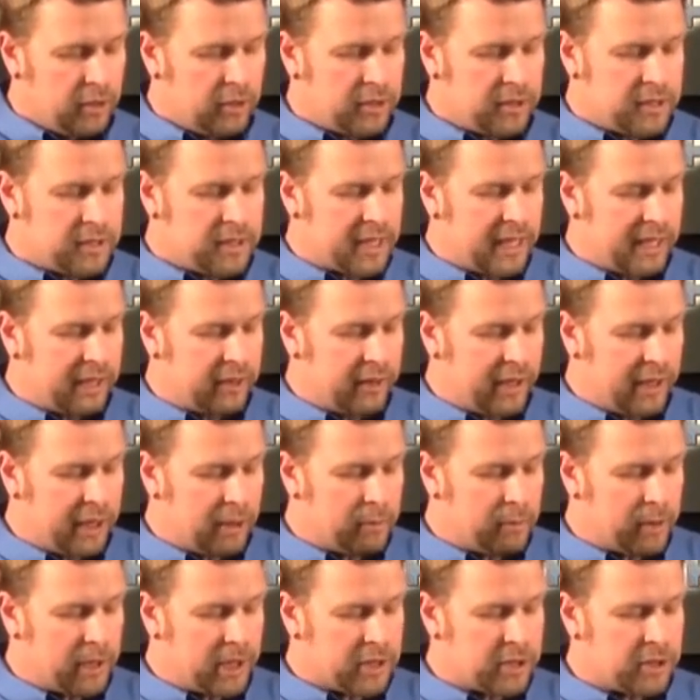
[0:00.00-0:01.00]
You can set your
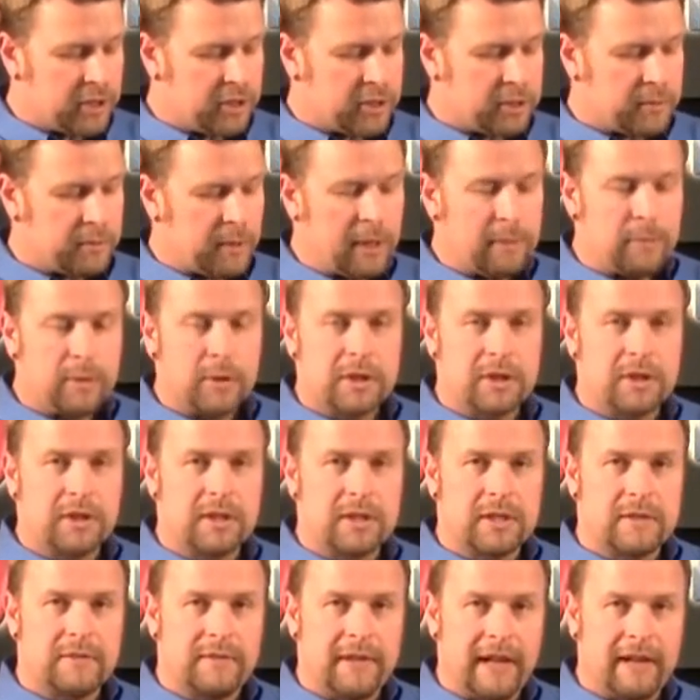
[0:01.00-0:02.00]
air pressures by
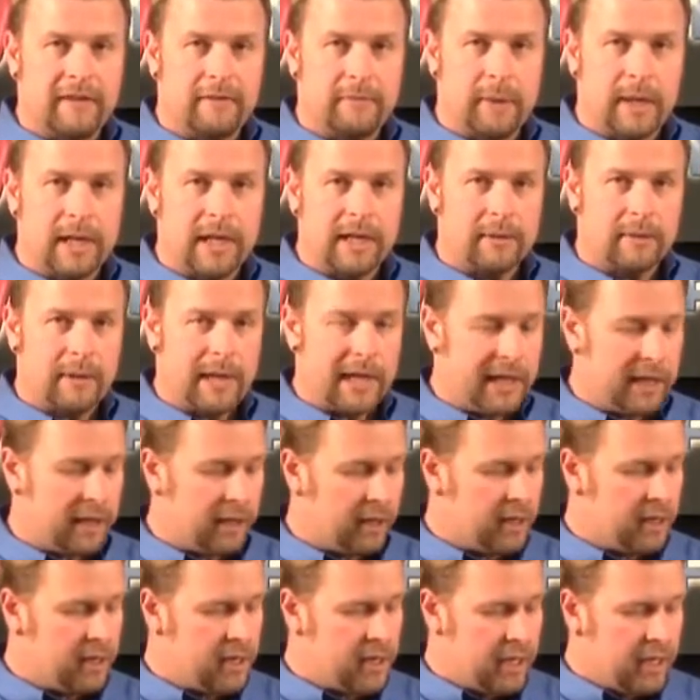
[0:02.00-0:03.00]
pushing this valve body right
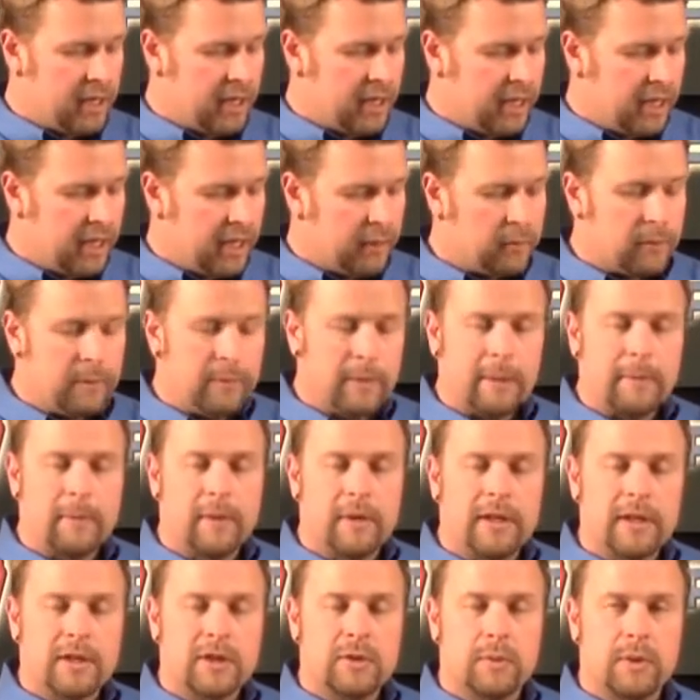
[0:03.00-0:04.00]
here. And
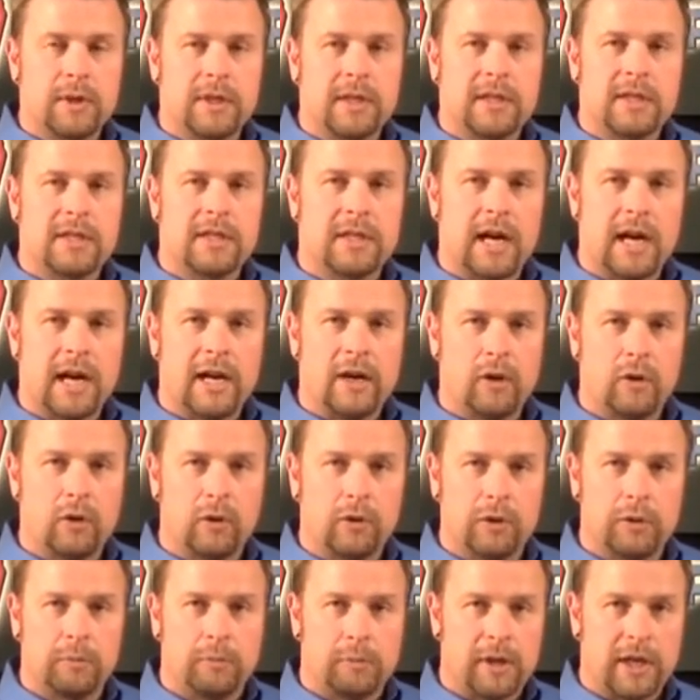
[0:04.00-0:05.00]
remember, this one does not
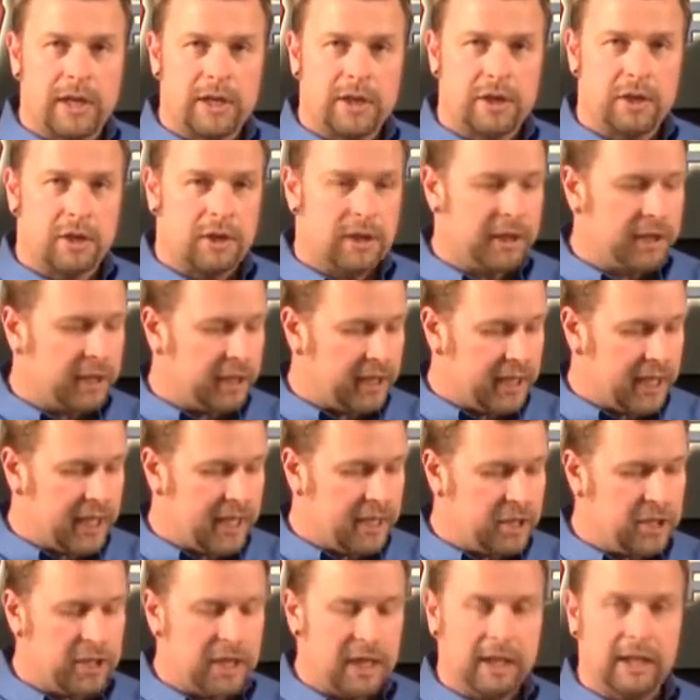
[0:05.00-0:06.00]
hold the pressure on the
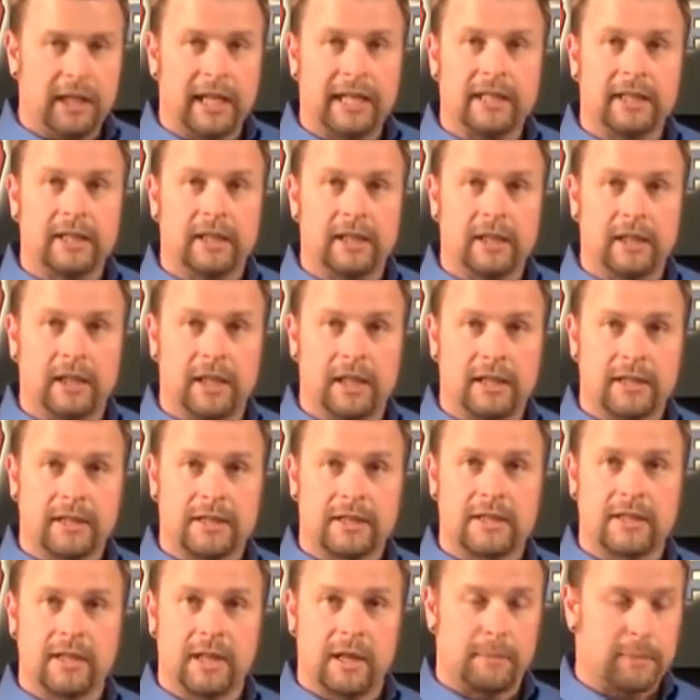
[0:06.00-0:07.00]
gauge head like the
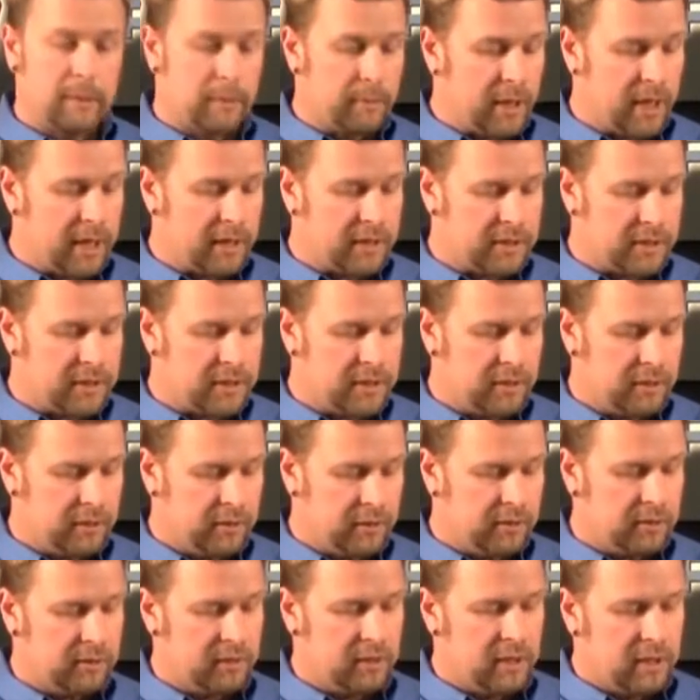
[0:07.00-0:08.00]
deluxe and upper models
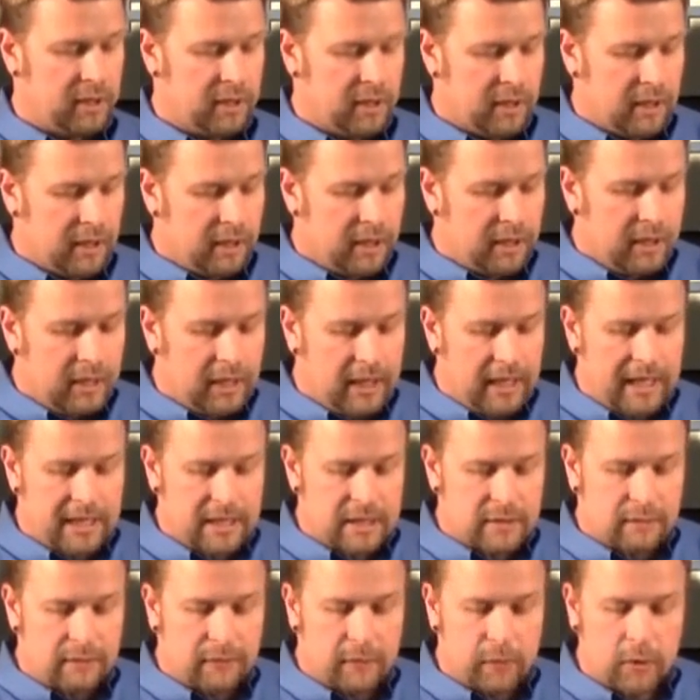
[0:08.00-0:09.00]
do. It
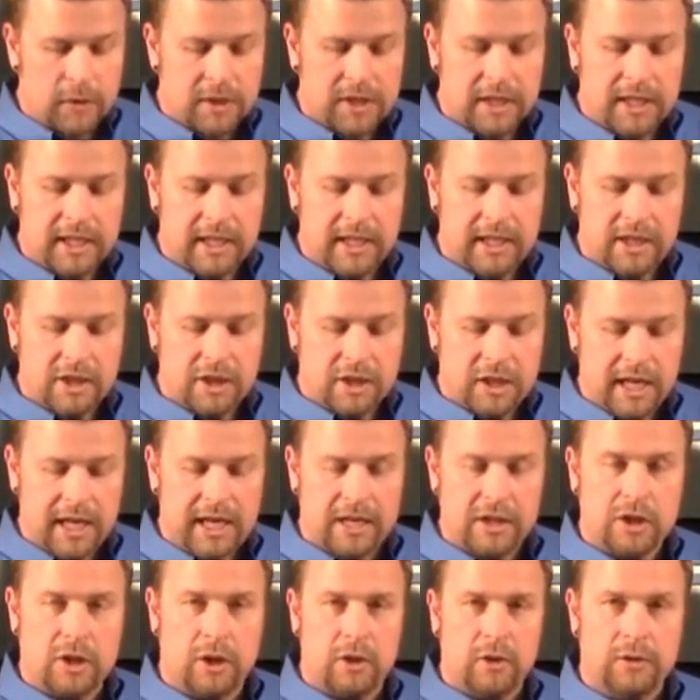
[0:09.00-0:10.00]
has a 14-inch
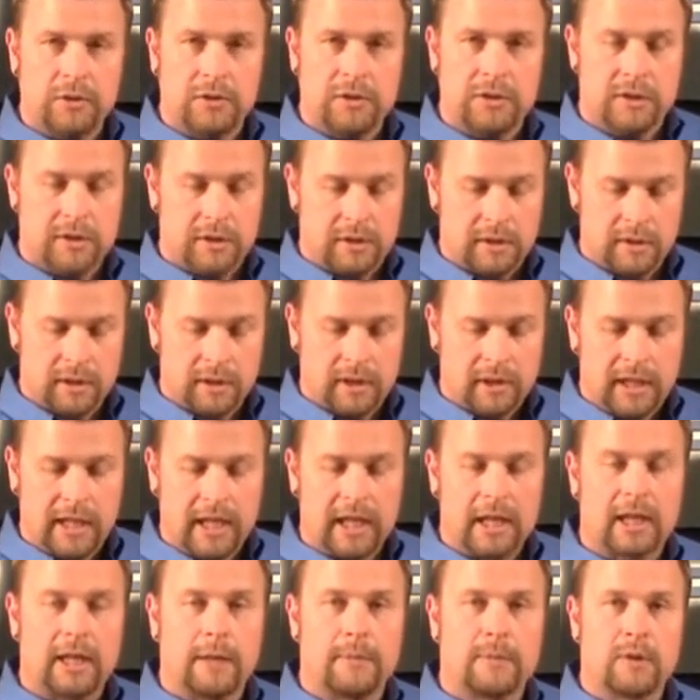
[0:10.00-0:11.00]
gauge hose,
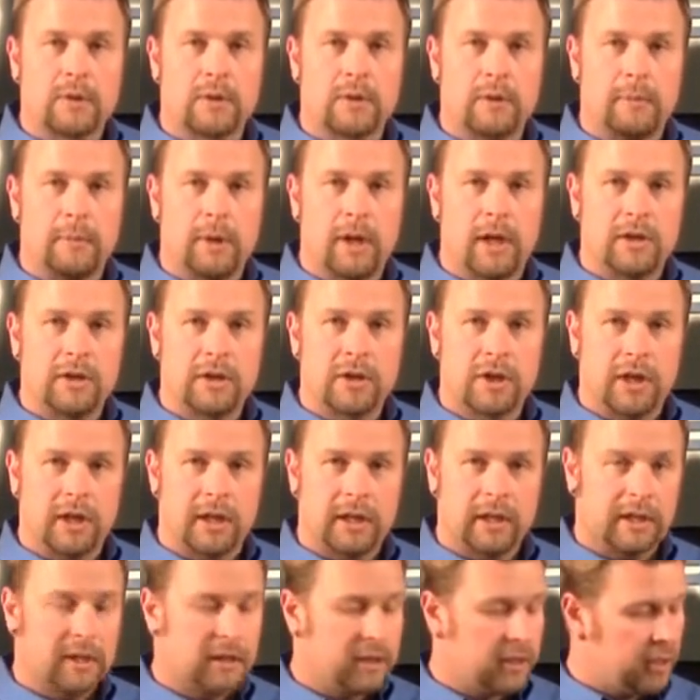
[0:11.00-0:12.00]
and it comes with a ball
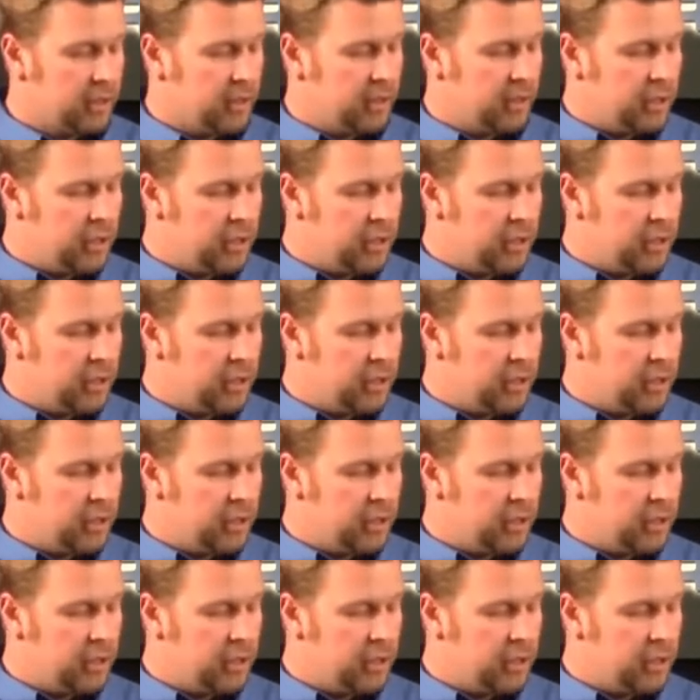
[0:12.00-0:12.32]
chuck.